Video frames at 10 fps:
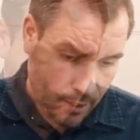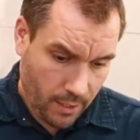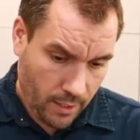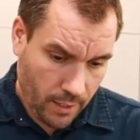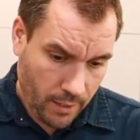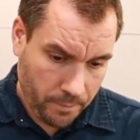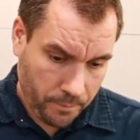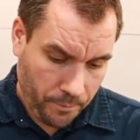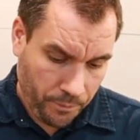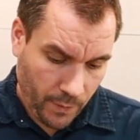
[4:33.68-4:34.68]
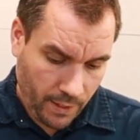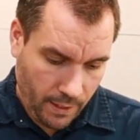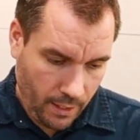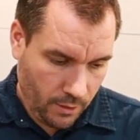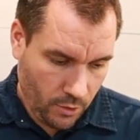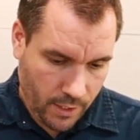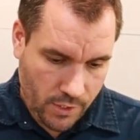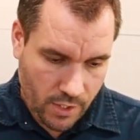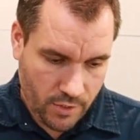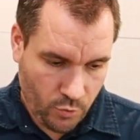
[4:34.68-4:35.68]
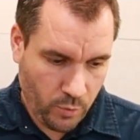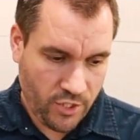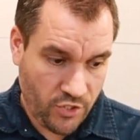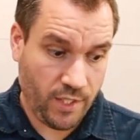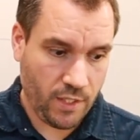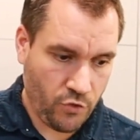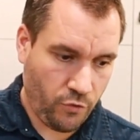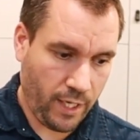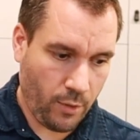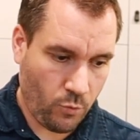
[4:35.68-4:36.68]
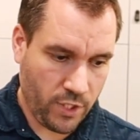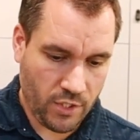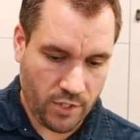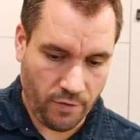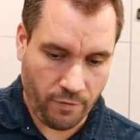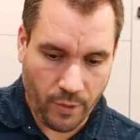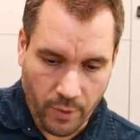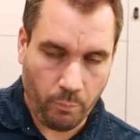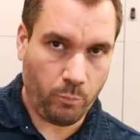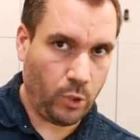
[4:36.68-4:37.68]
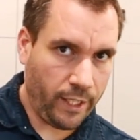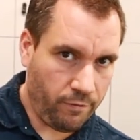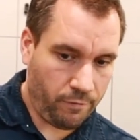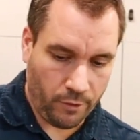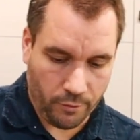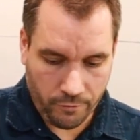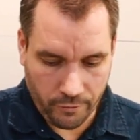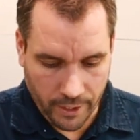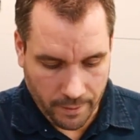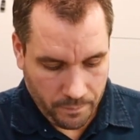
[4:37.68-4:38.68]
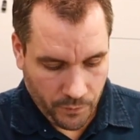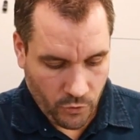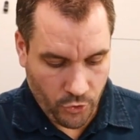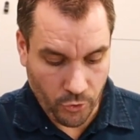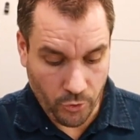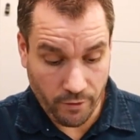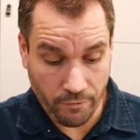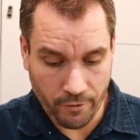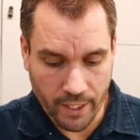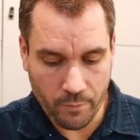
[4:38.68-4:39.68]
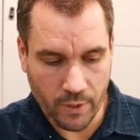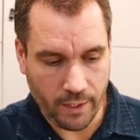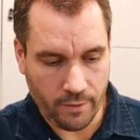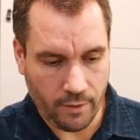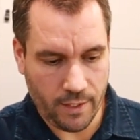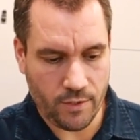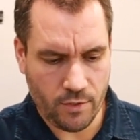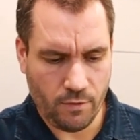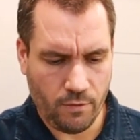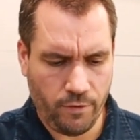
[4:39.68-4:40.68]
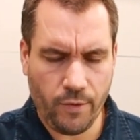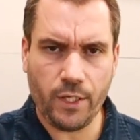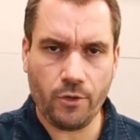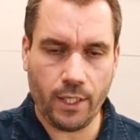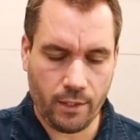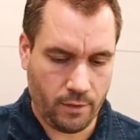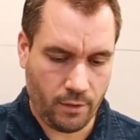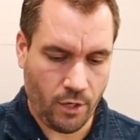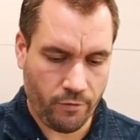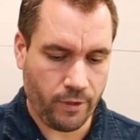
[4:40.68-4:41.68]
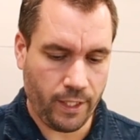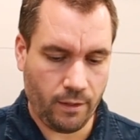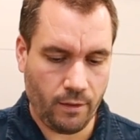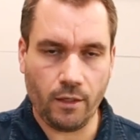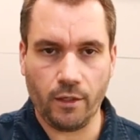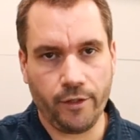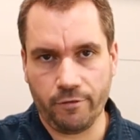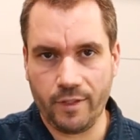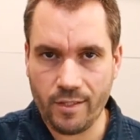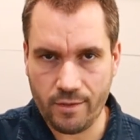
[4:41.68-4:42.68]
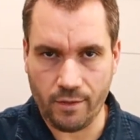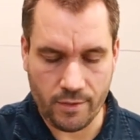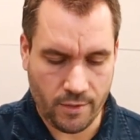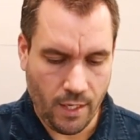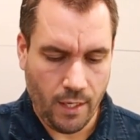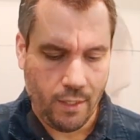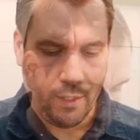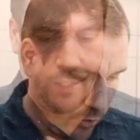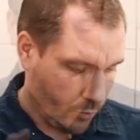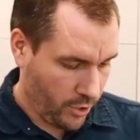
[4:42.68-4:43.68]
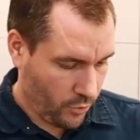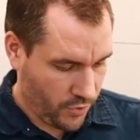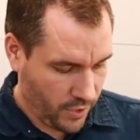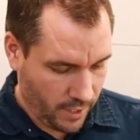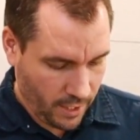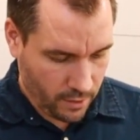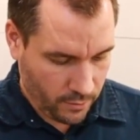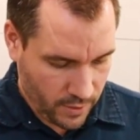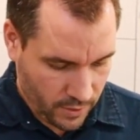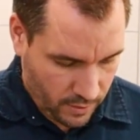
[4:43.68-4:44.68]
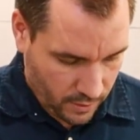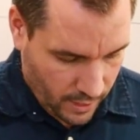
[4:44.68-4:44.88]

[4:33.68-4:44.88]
yeah, you can just switch this frame, which is a very playful frame, to a frame that is very good at covering a lot of distance. So what you see now has